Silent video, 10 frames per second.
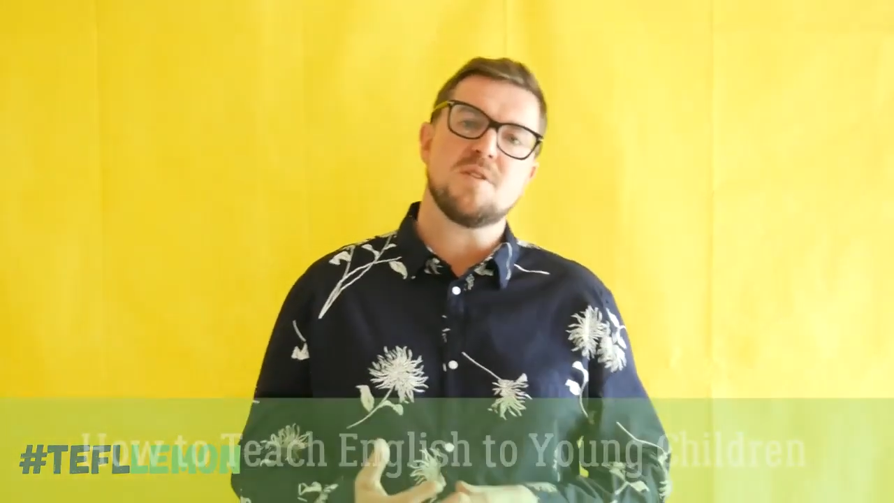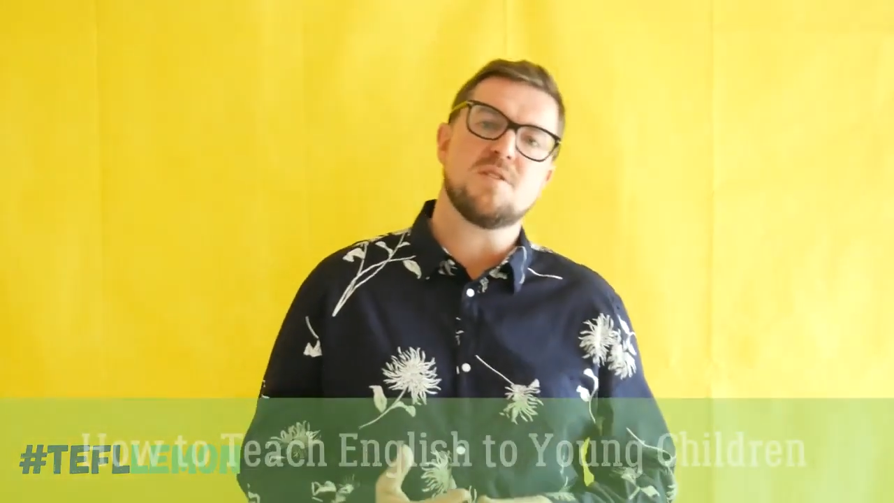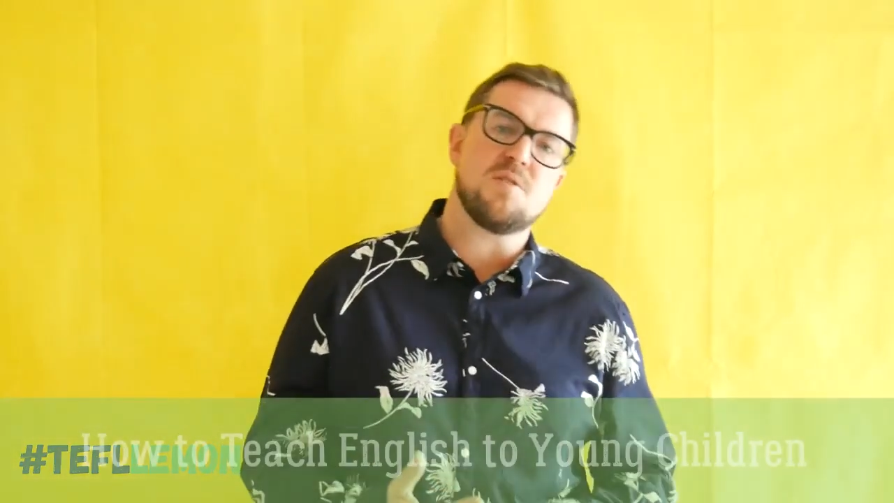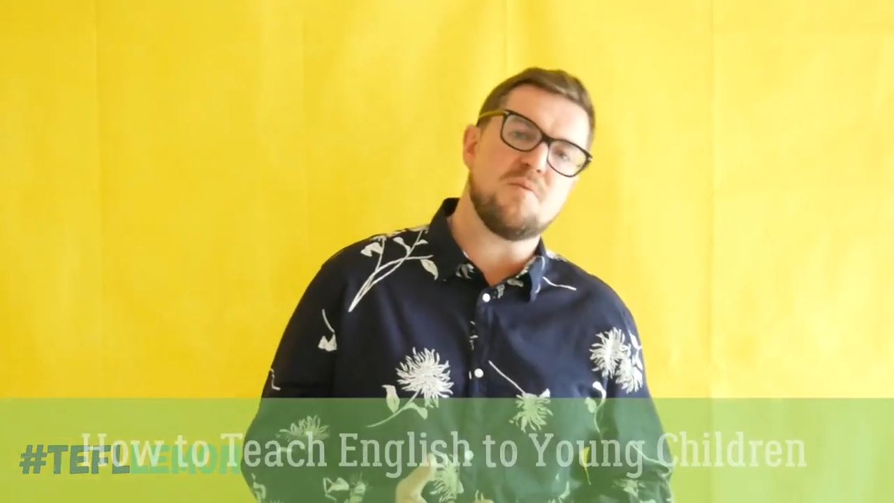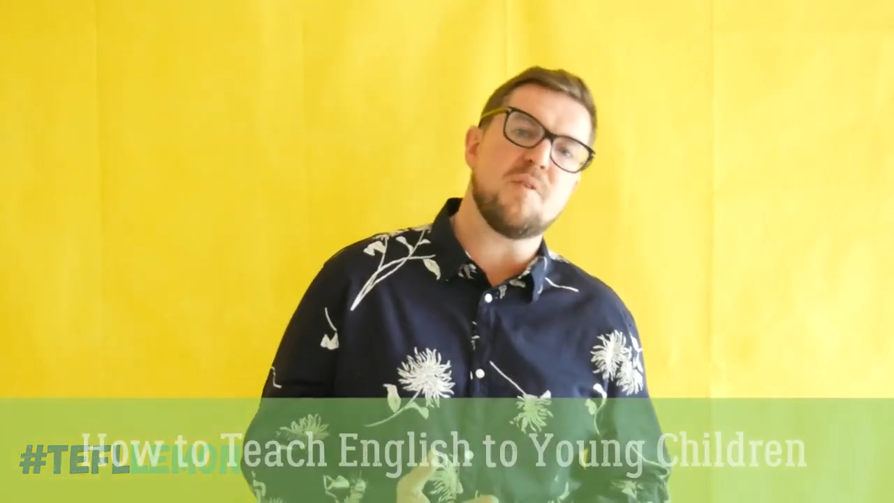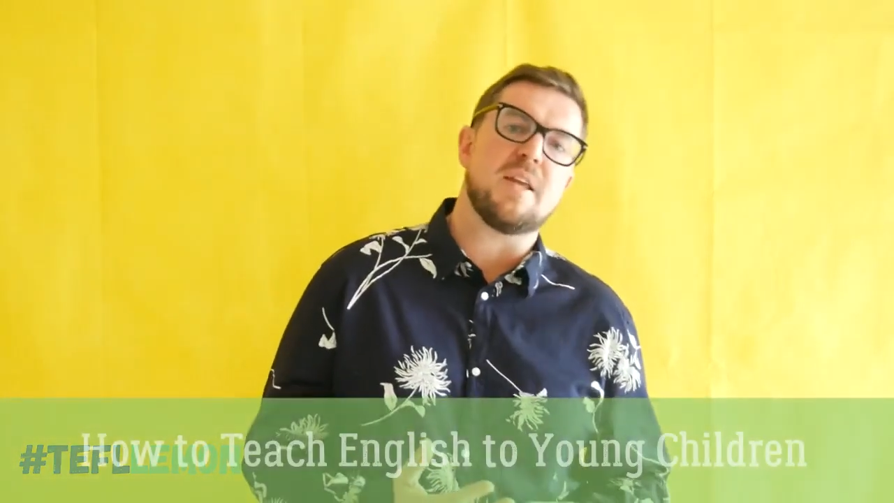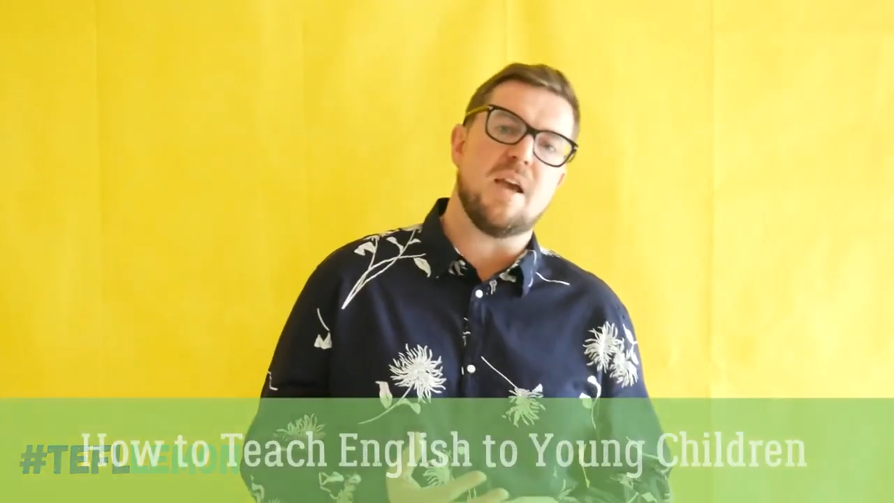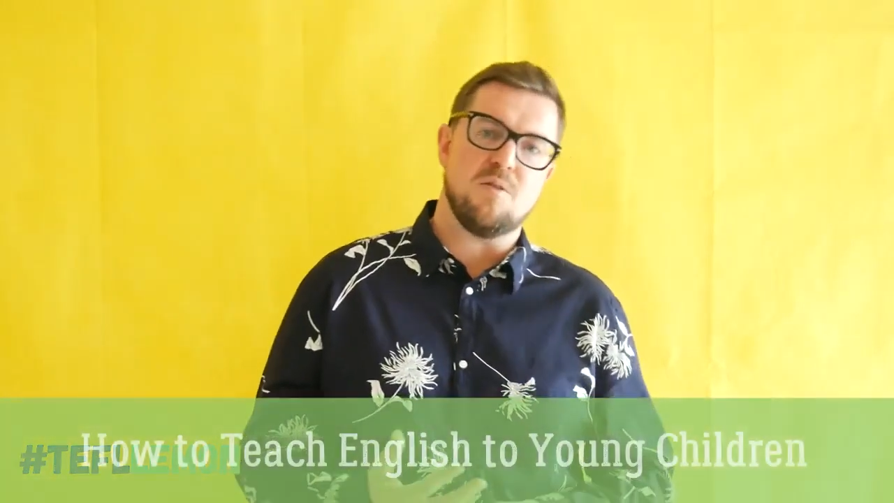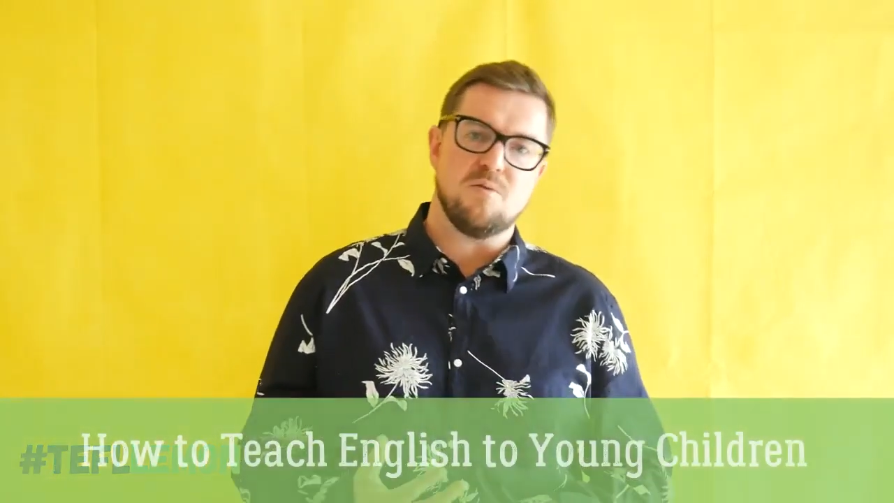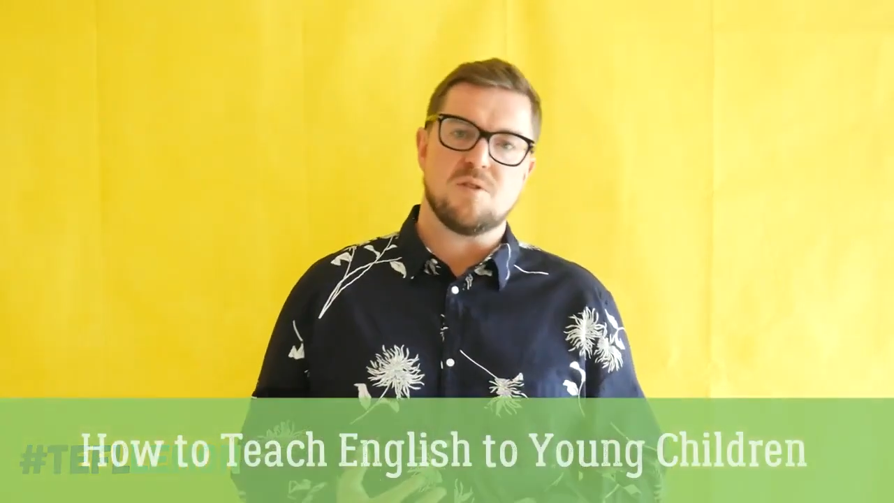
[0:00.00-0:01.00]
to do
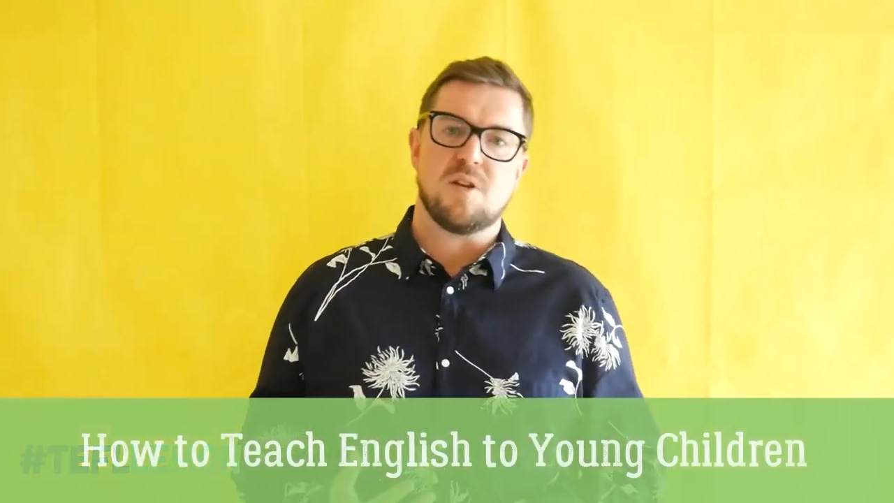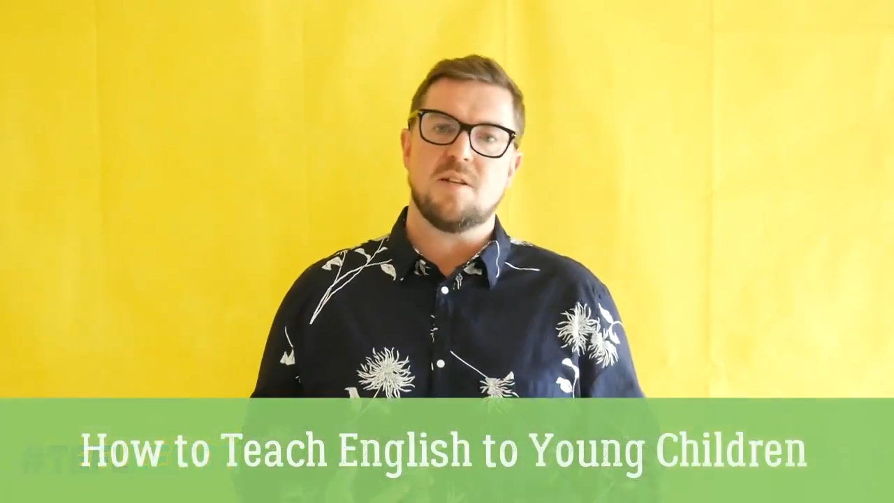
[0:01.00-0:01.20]
videos,